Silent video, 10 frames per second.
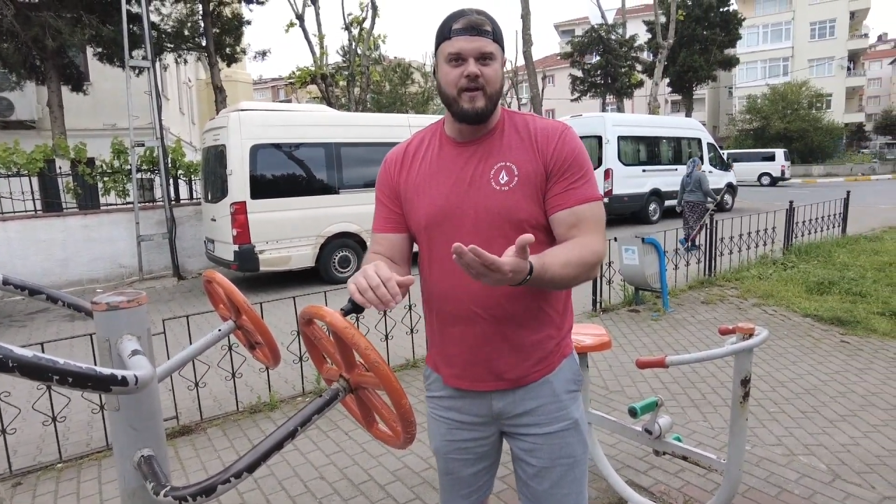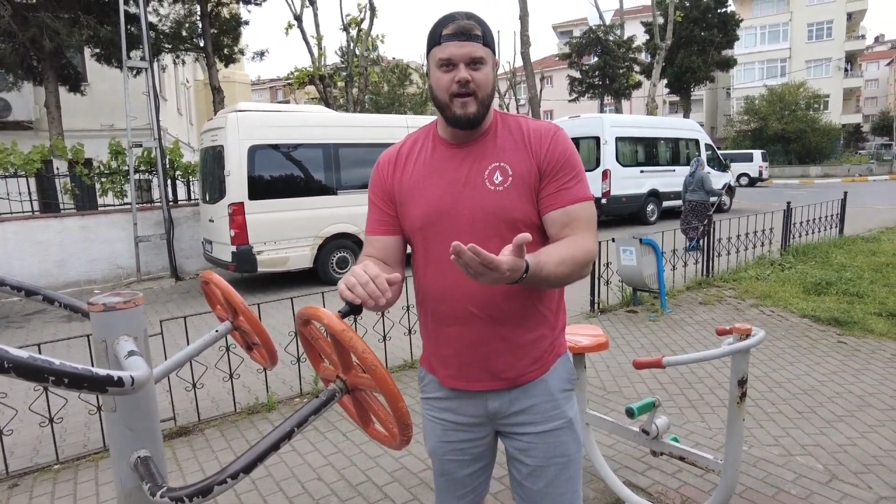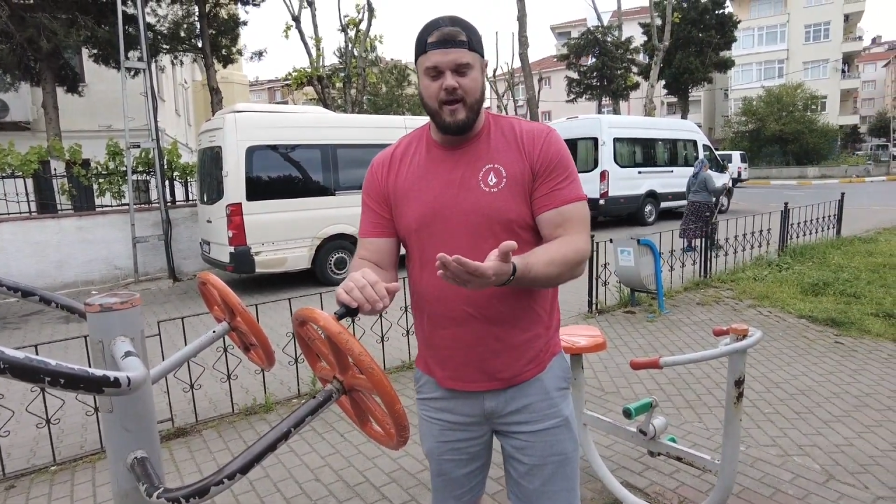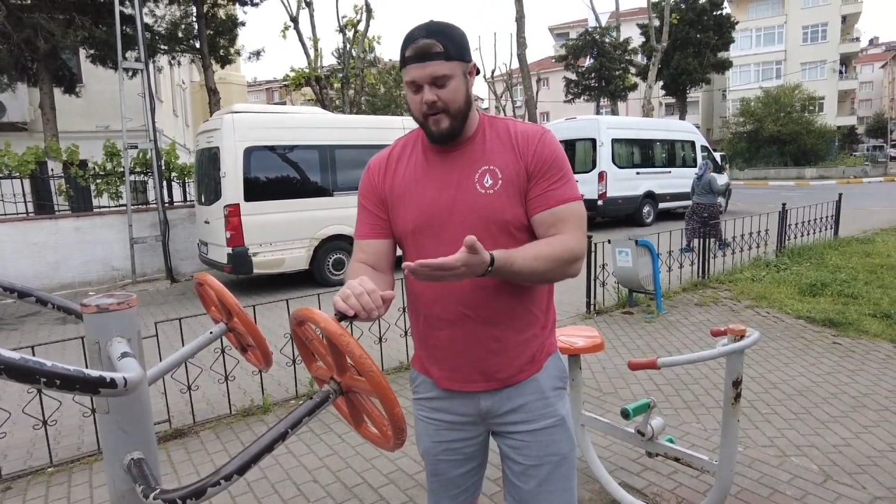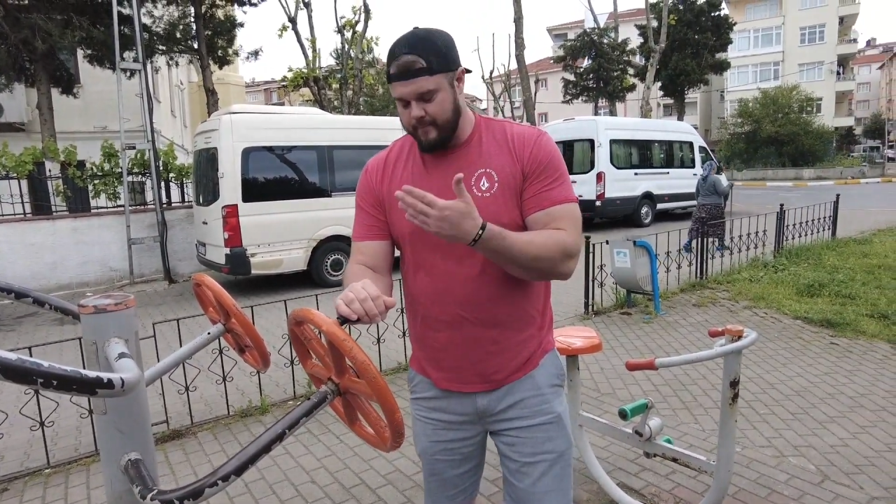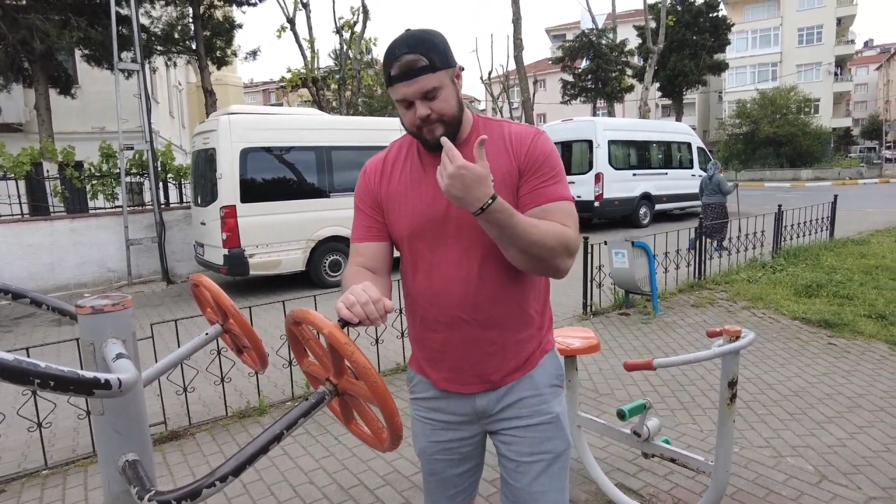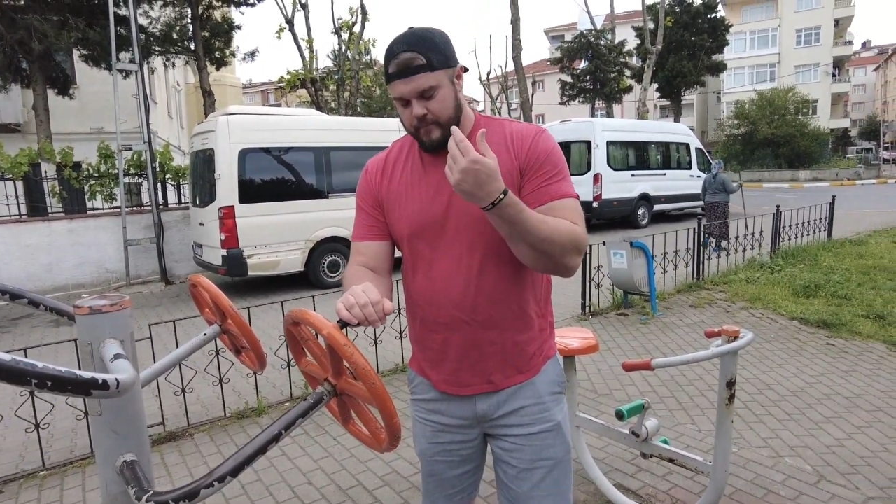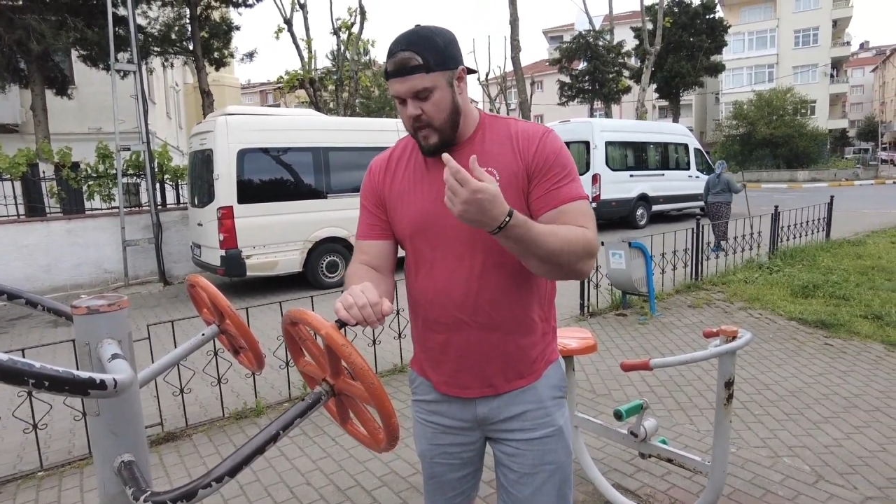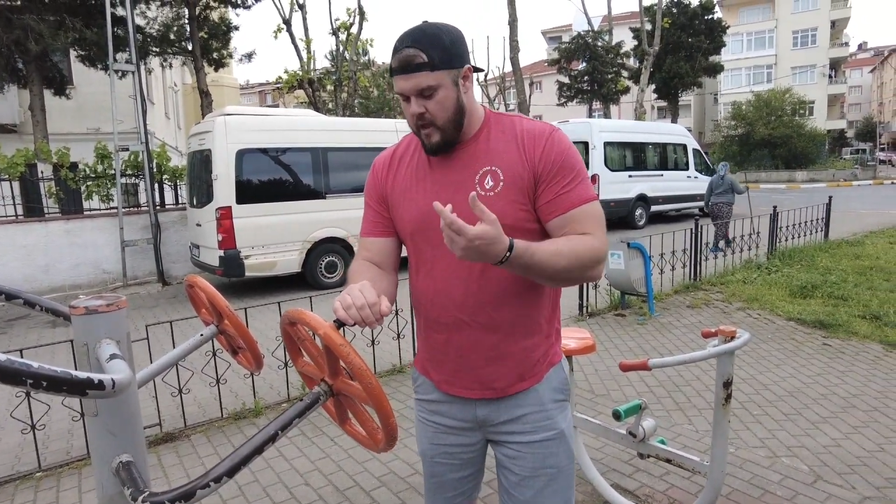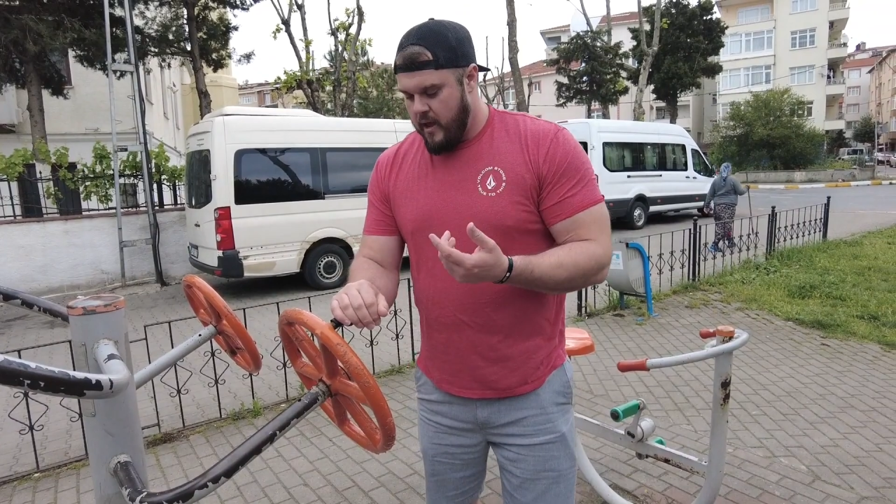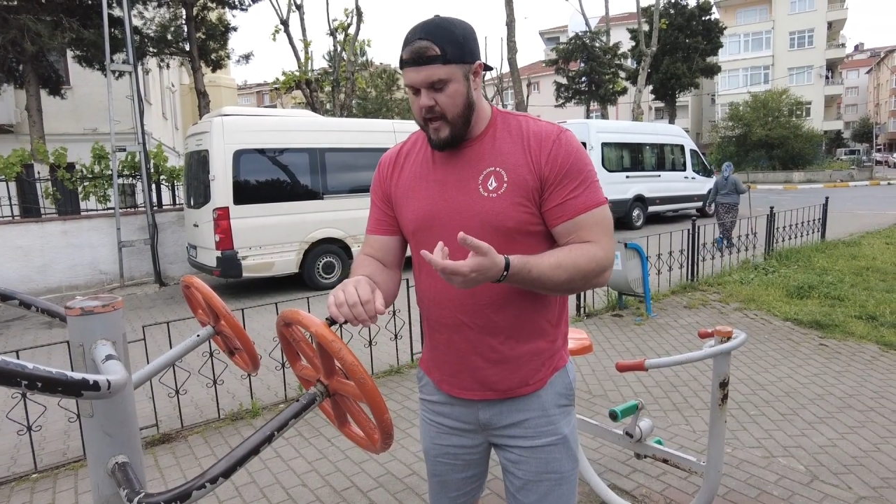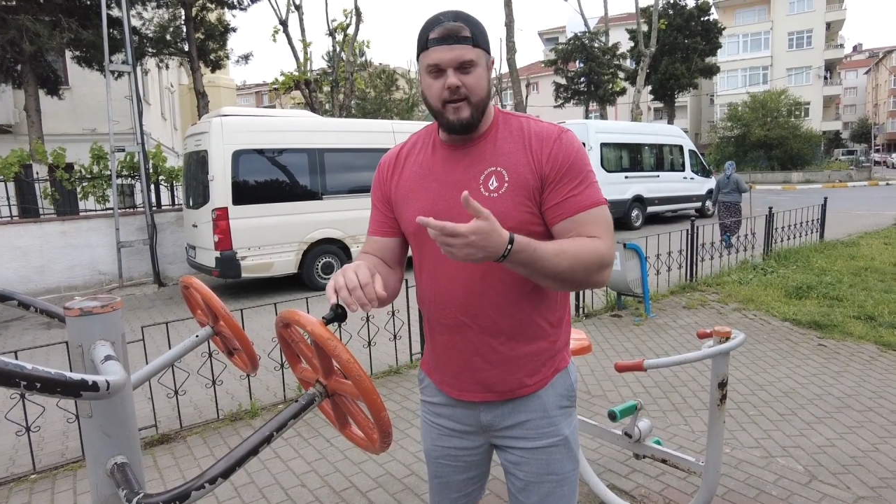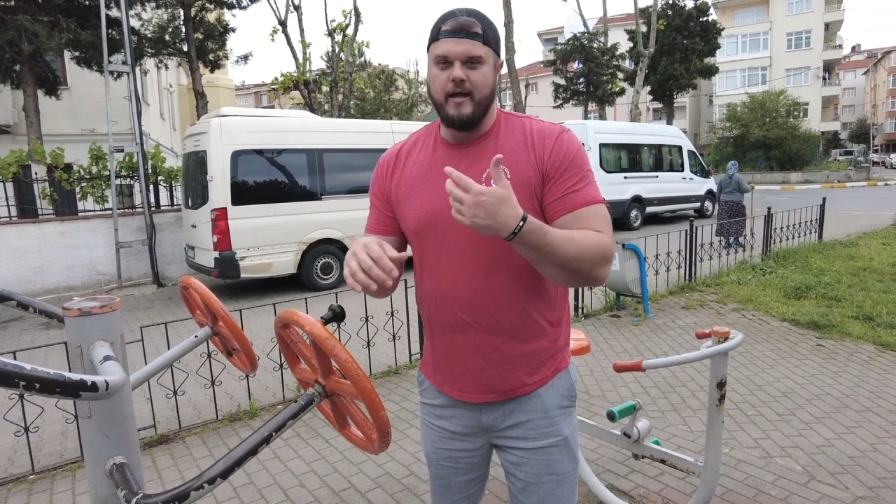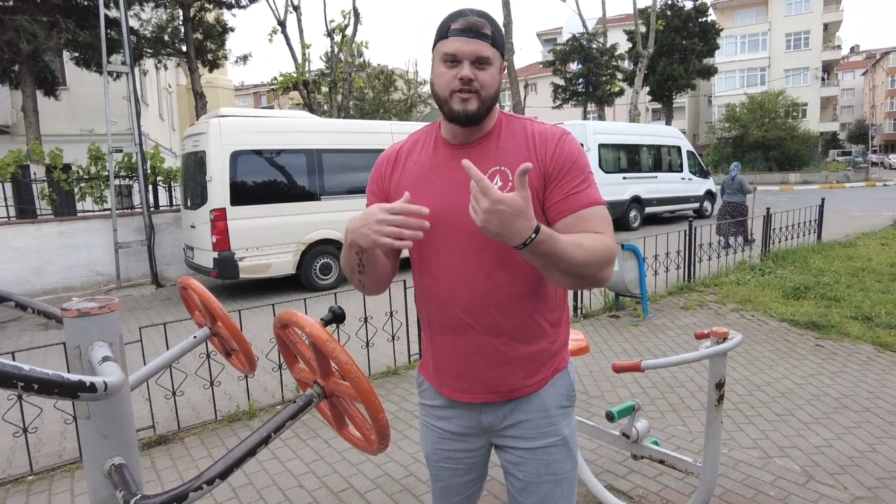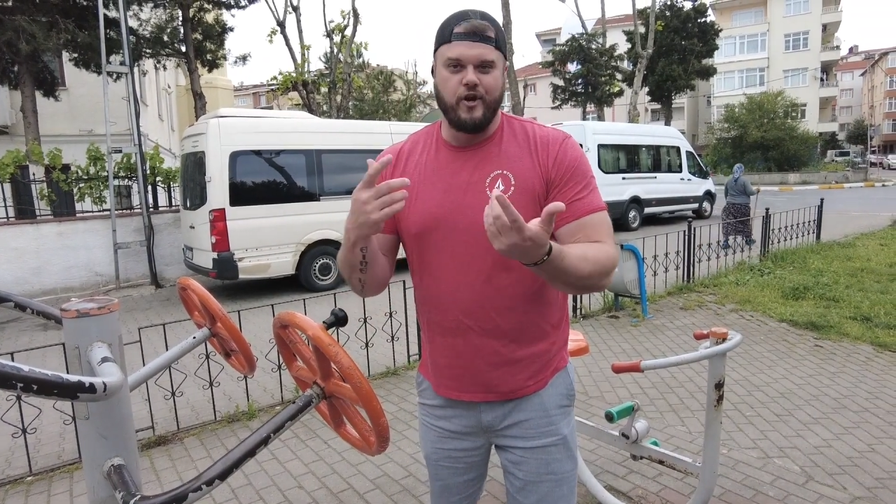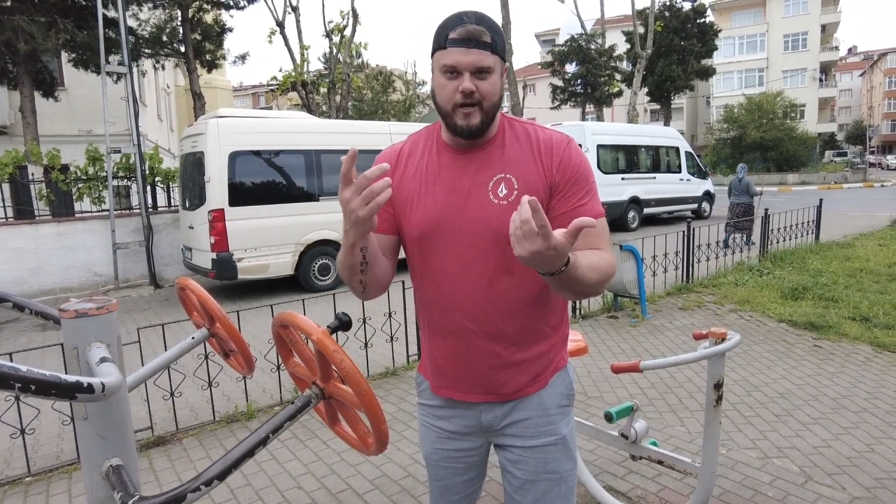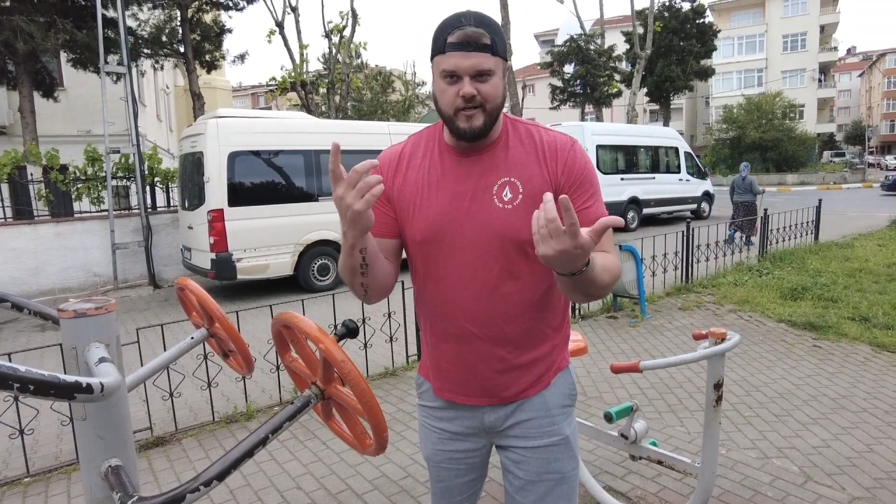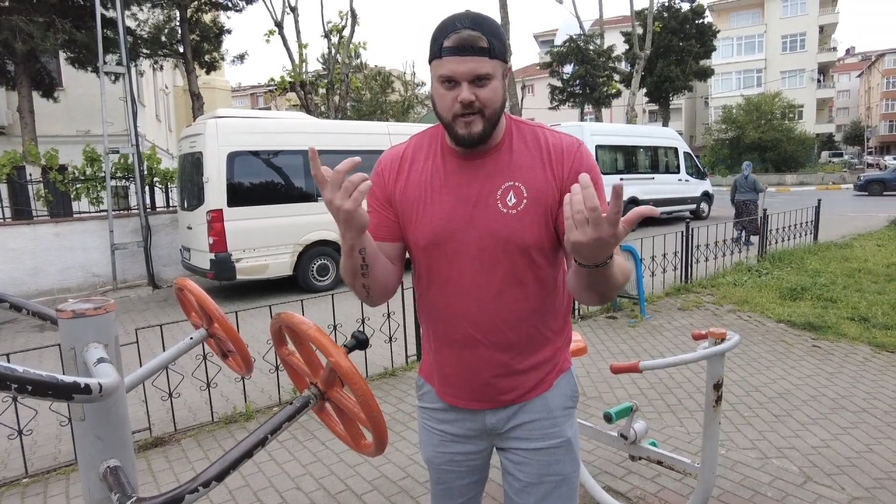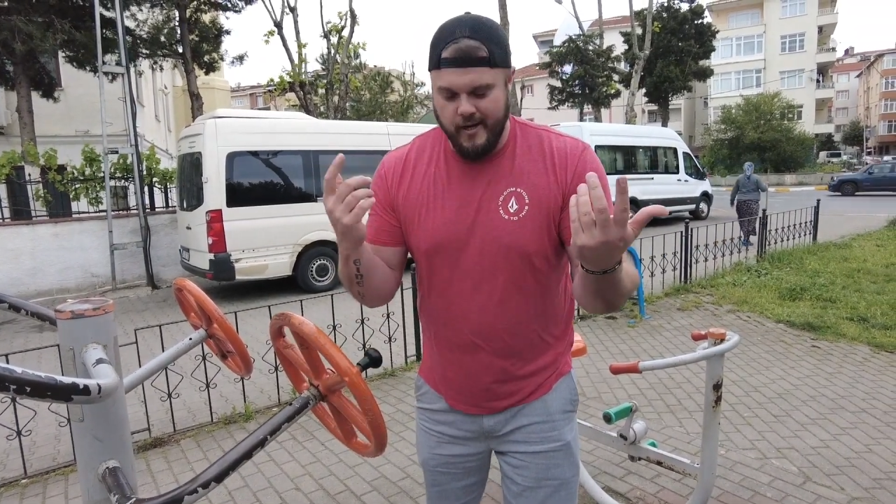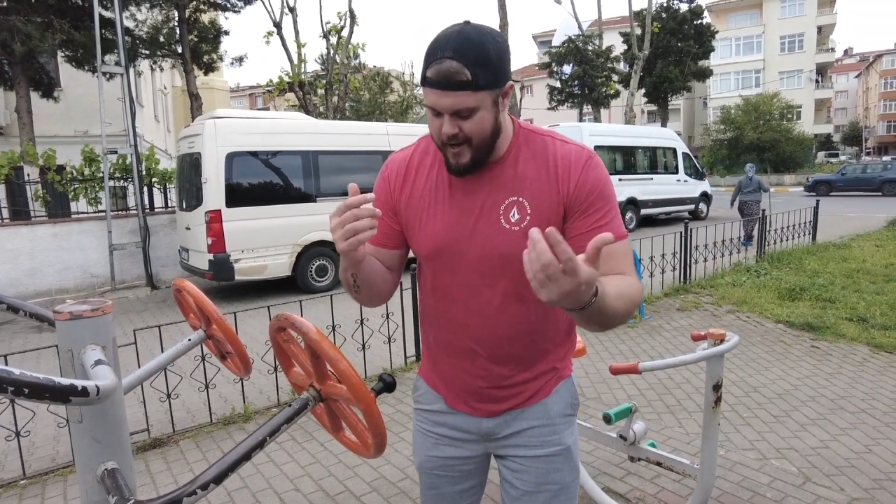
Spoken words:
it in Turkish.